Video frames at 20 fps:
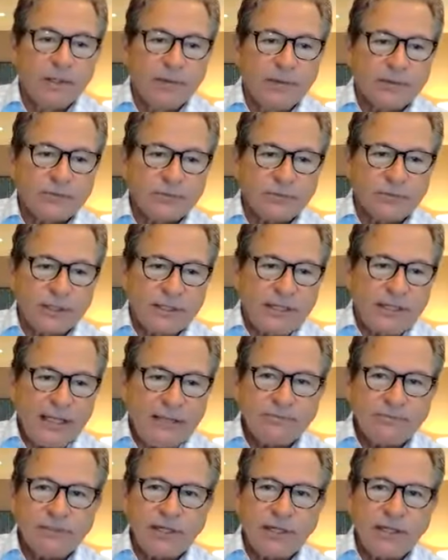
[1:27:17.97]
This was a
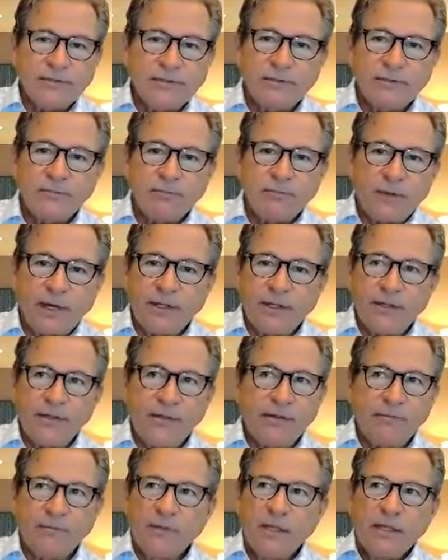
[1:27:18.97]
game changer right
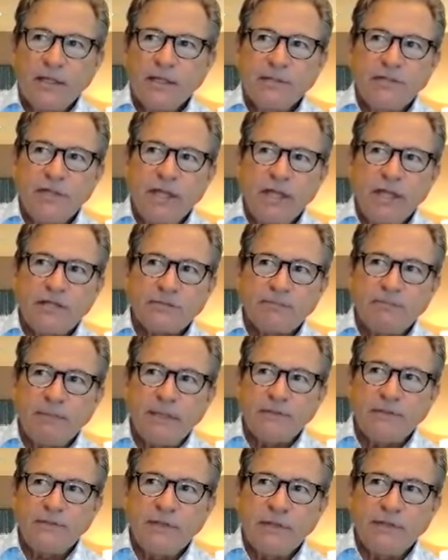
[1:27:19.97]
here. Changed
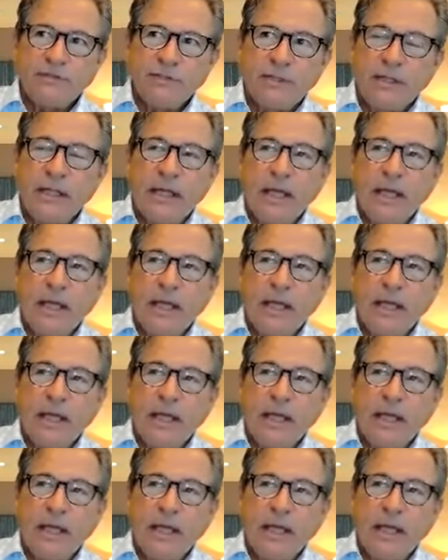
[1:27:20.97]
it.